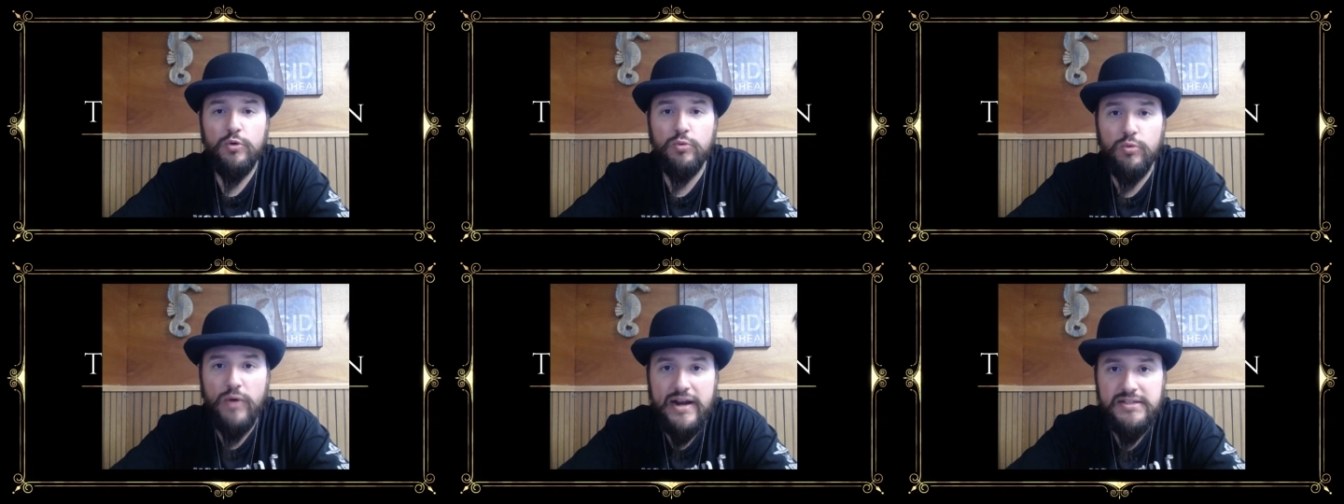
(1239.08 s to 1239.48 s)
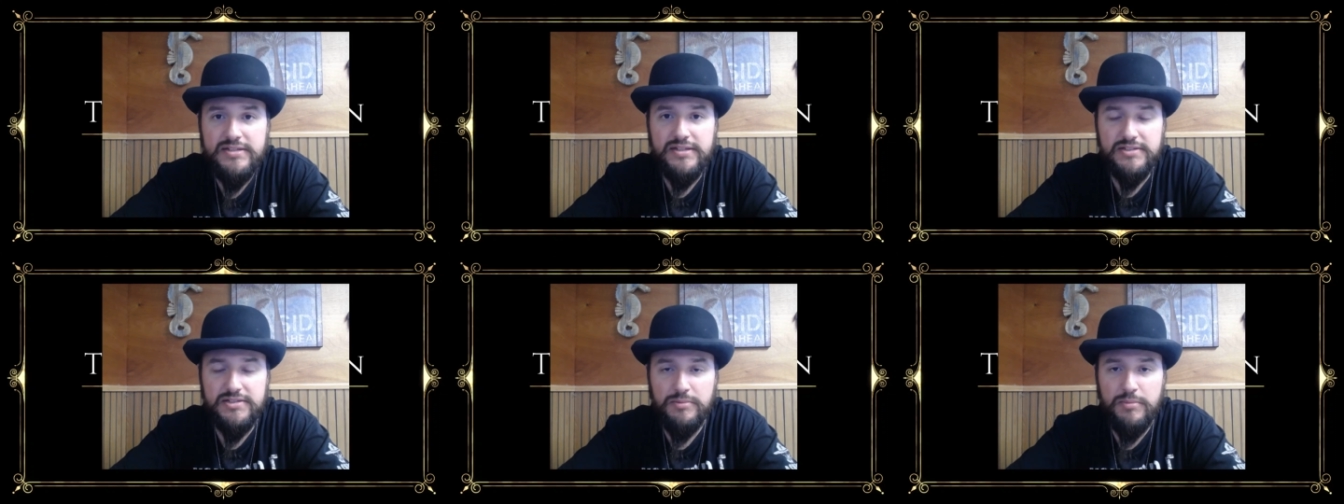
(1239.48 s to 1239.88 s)

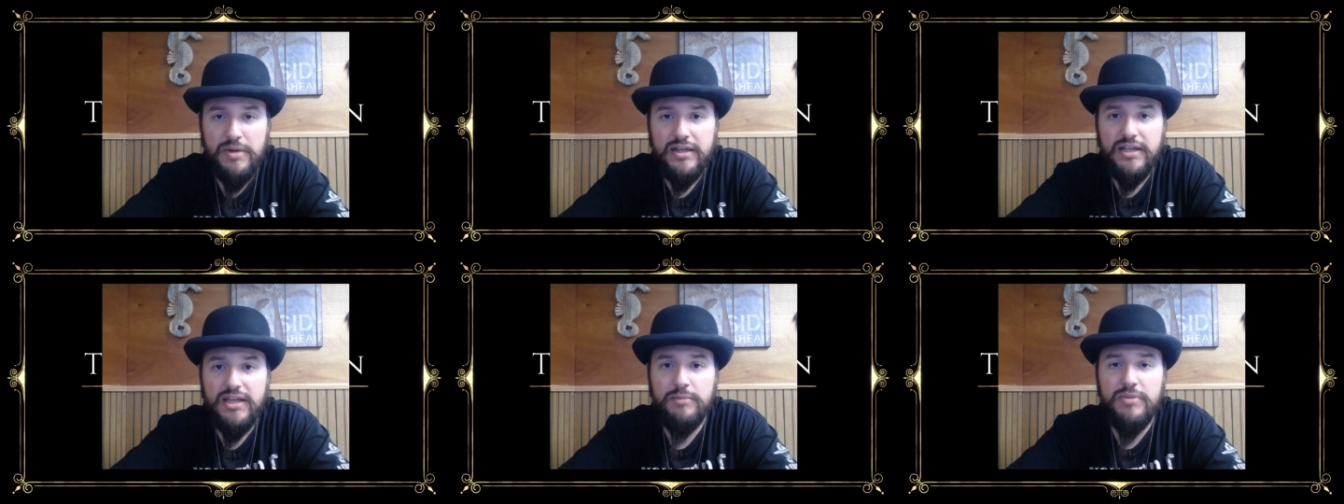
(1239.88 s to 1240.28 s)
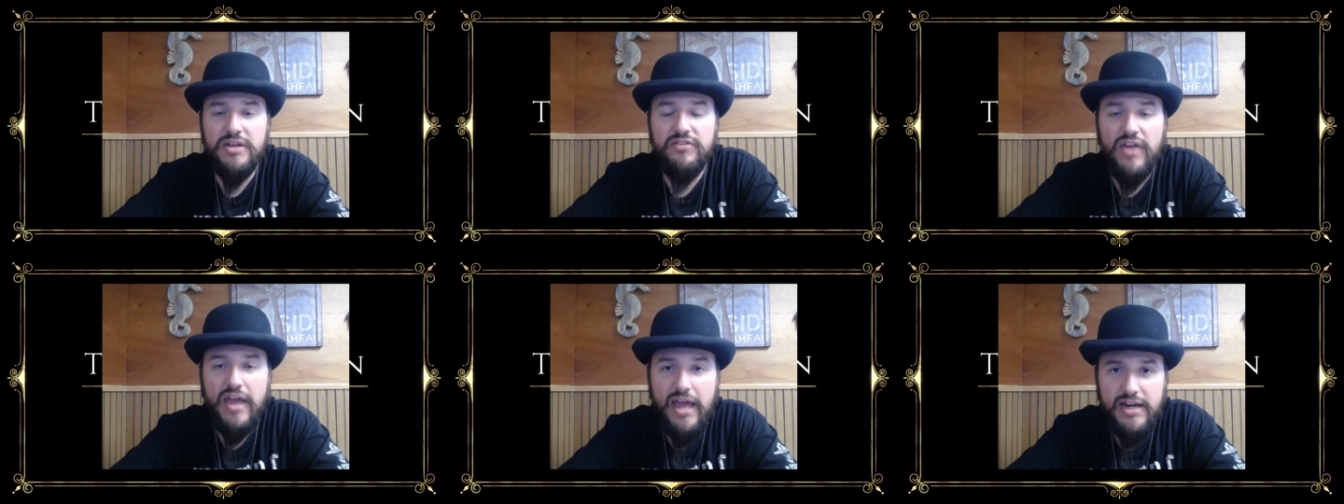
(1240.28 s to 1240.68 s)
racism can
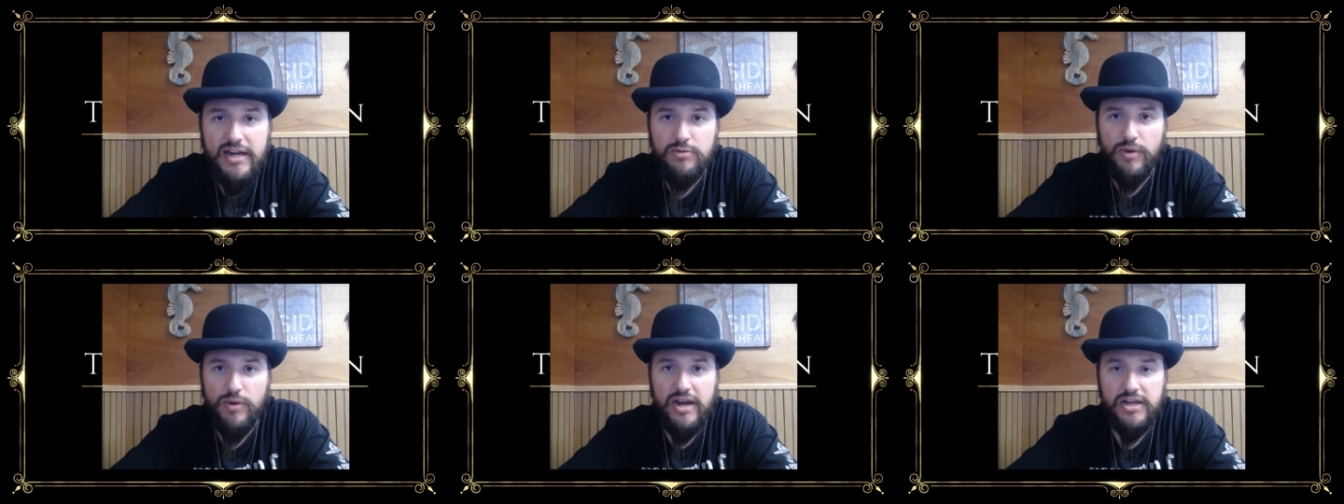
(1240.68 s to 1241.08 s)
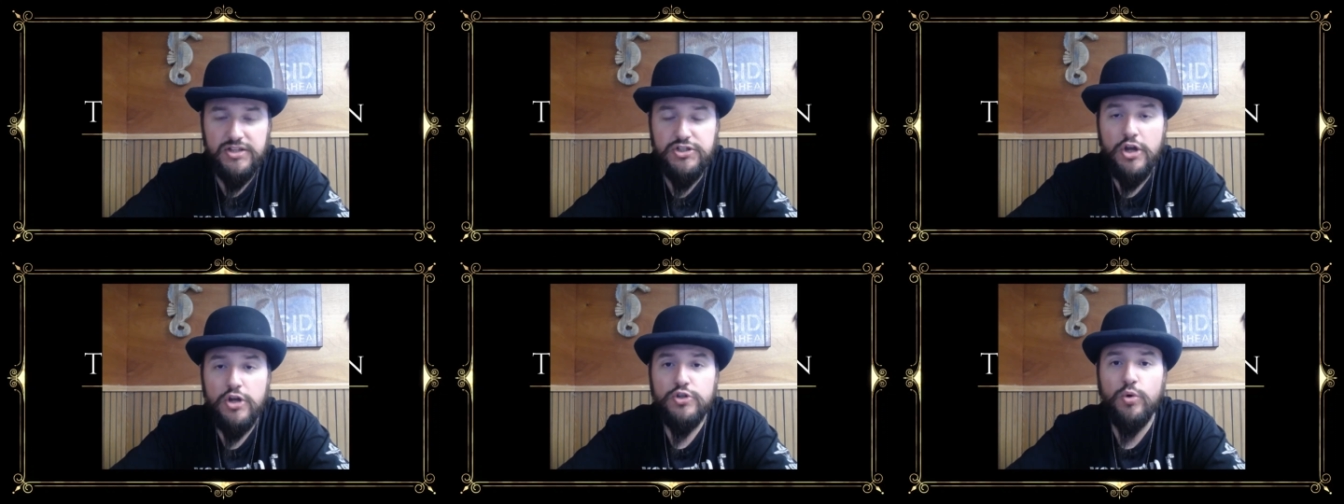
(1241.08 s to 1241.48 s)
be of any
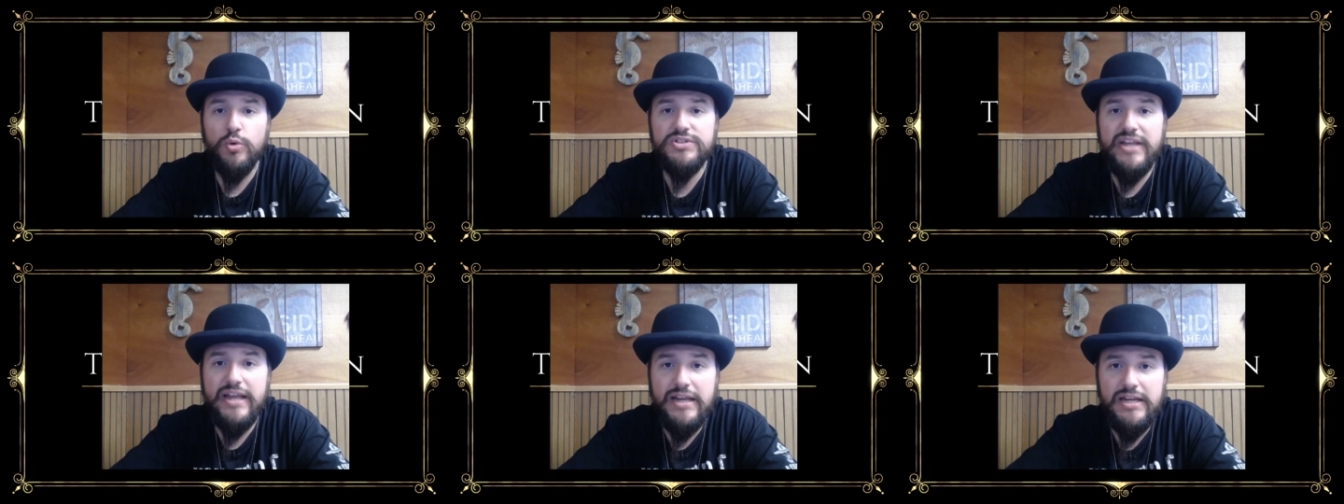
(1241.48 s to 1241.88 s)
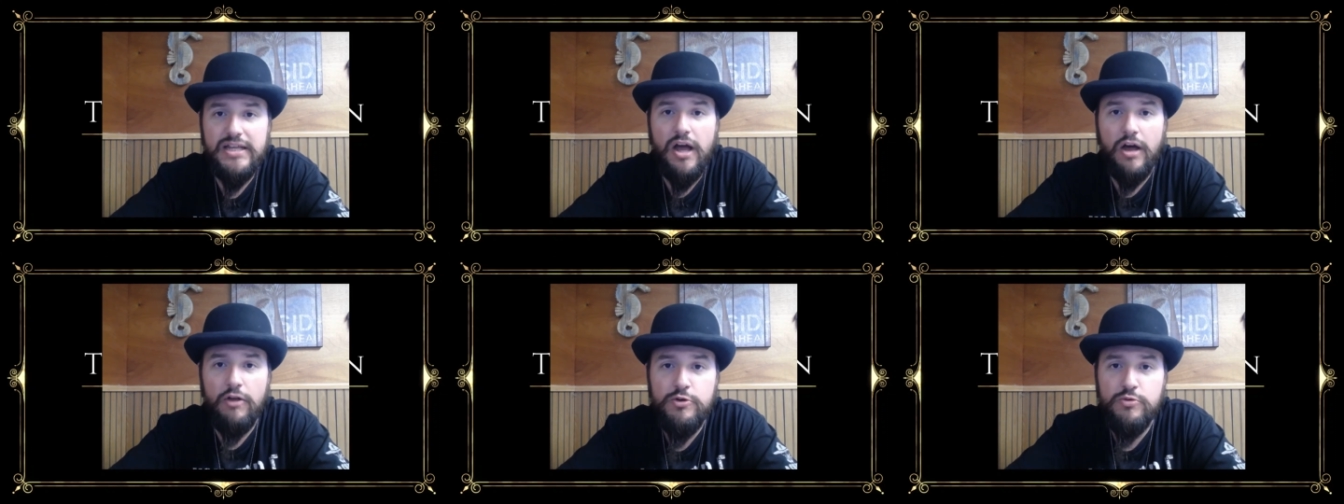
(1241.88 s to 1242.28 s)
race towards
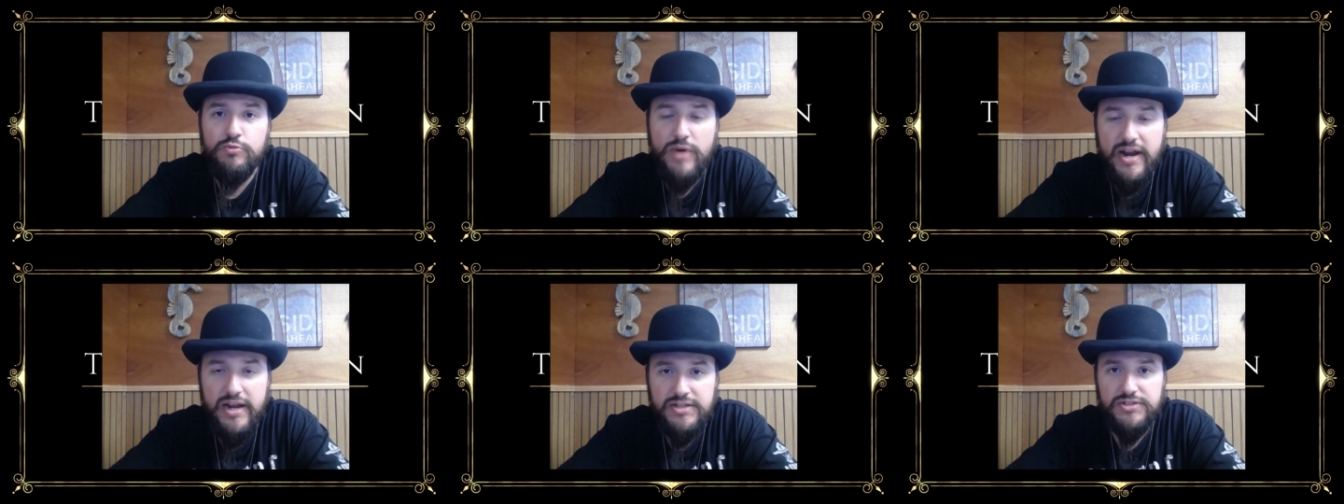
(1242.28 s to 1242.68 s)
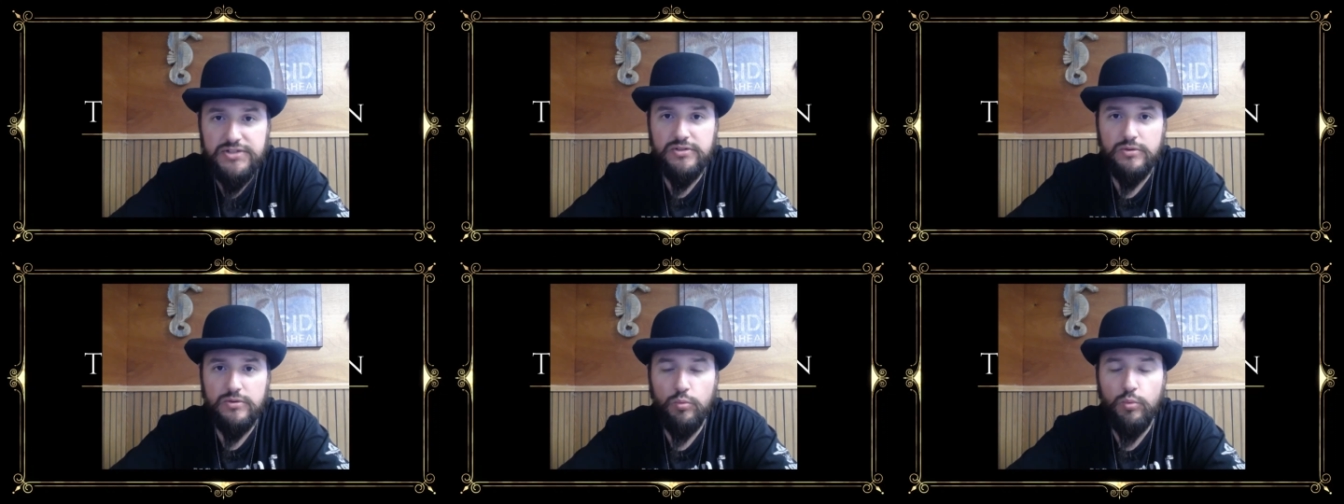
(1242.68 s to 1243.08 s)
any other
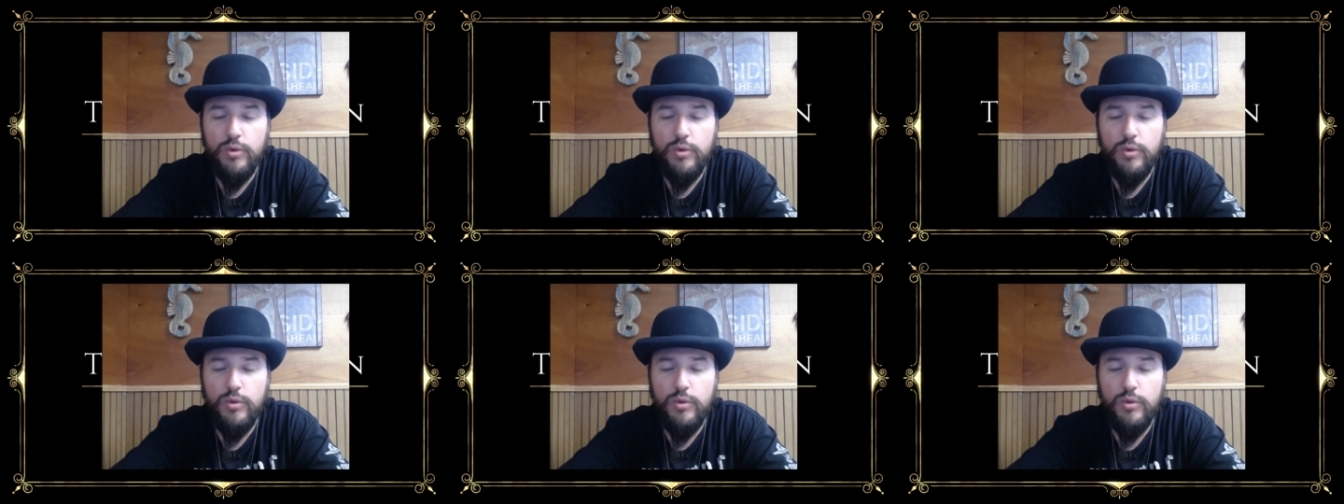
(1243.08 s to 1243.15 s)
race,